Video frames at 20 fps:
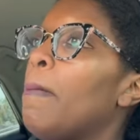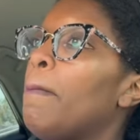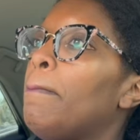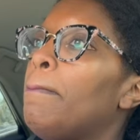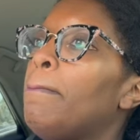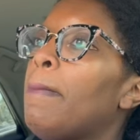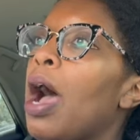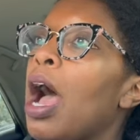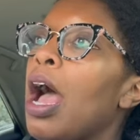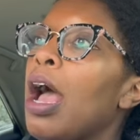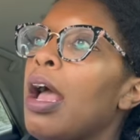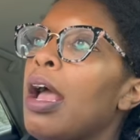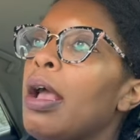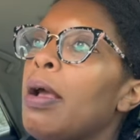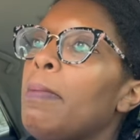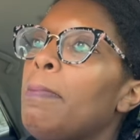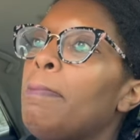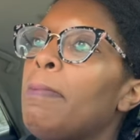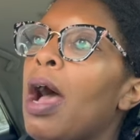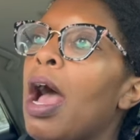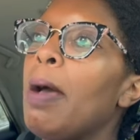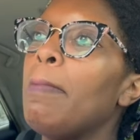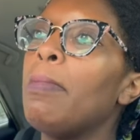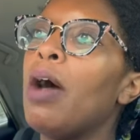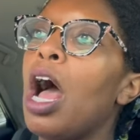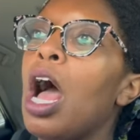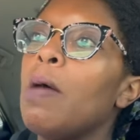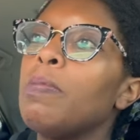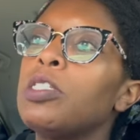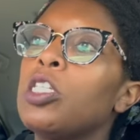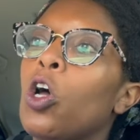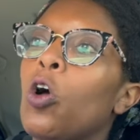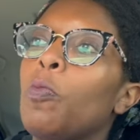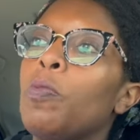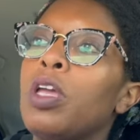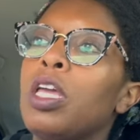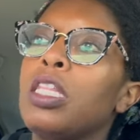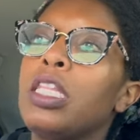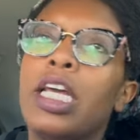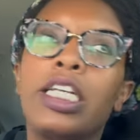My my mom told
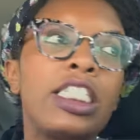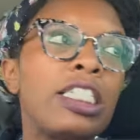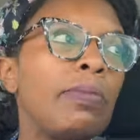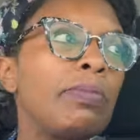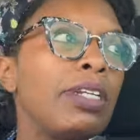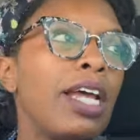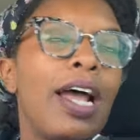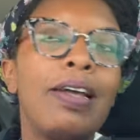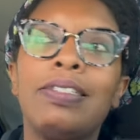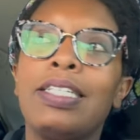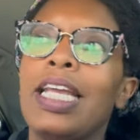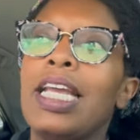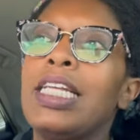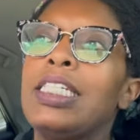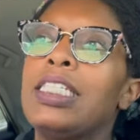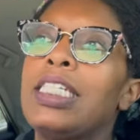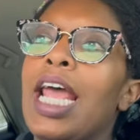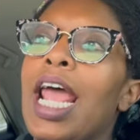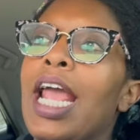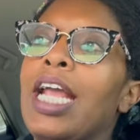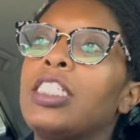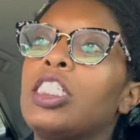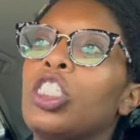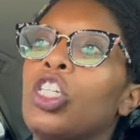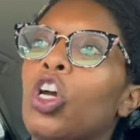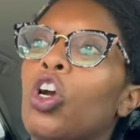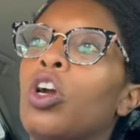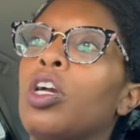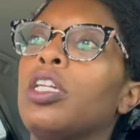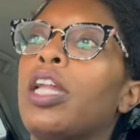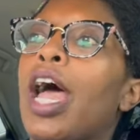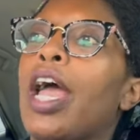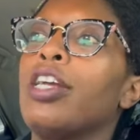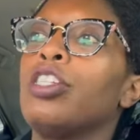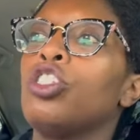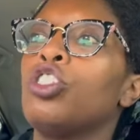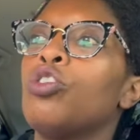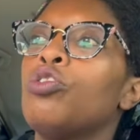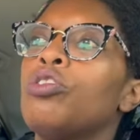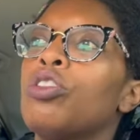me that sometimes it takes her
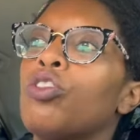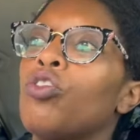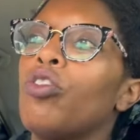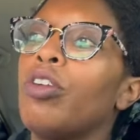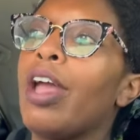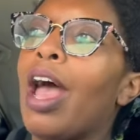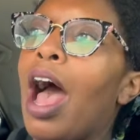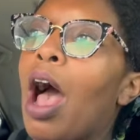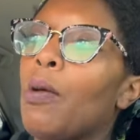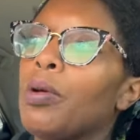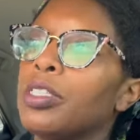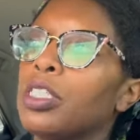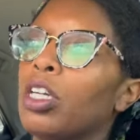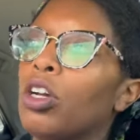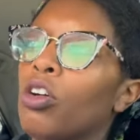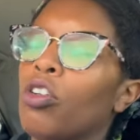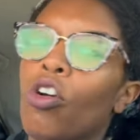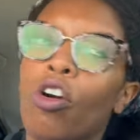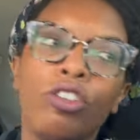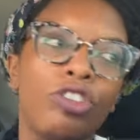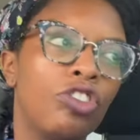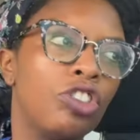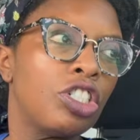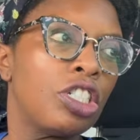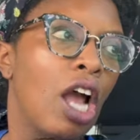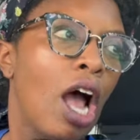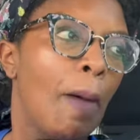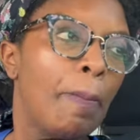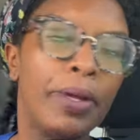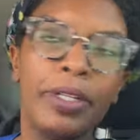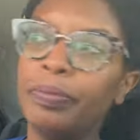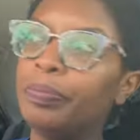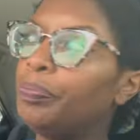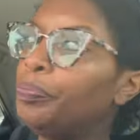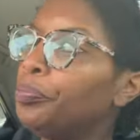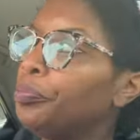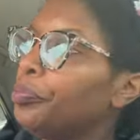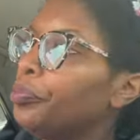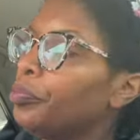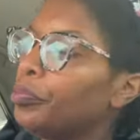like two to three hours to go grocery shopping.
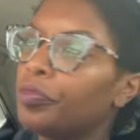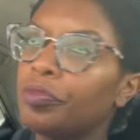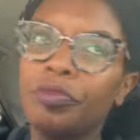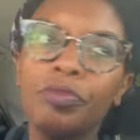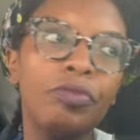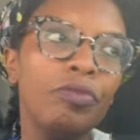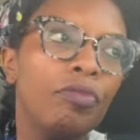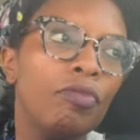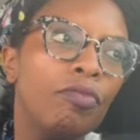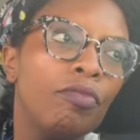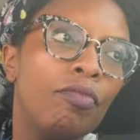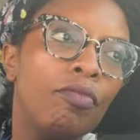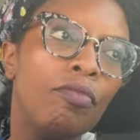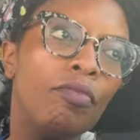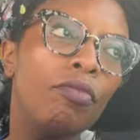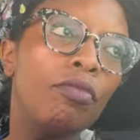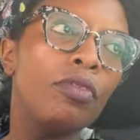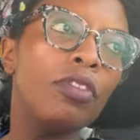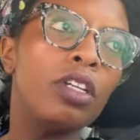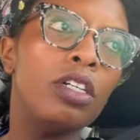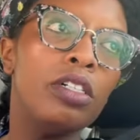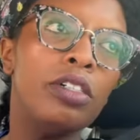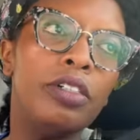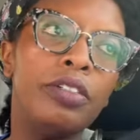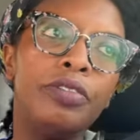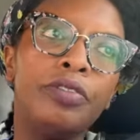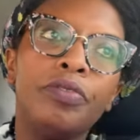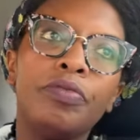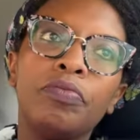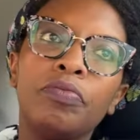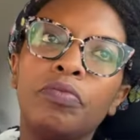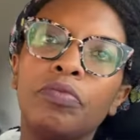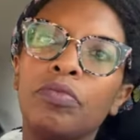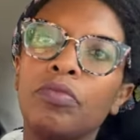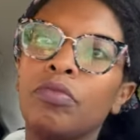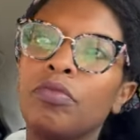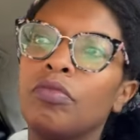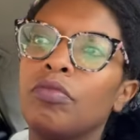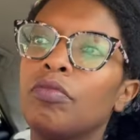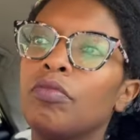Oh yeah. That's why whenever they say
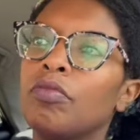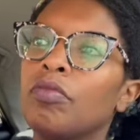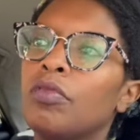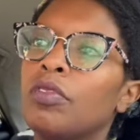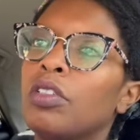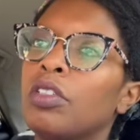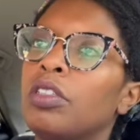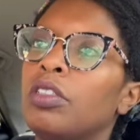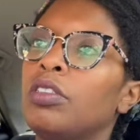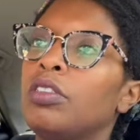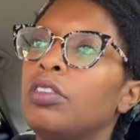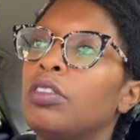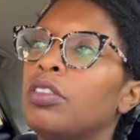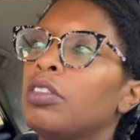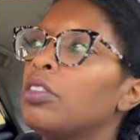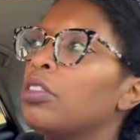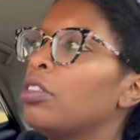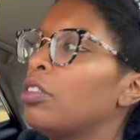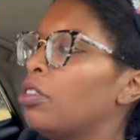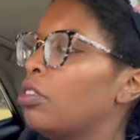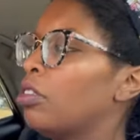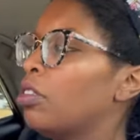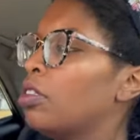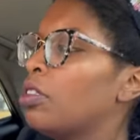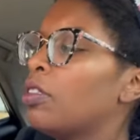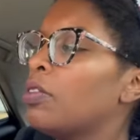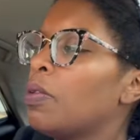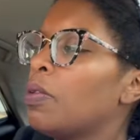they're, gonna go grocery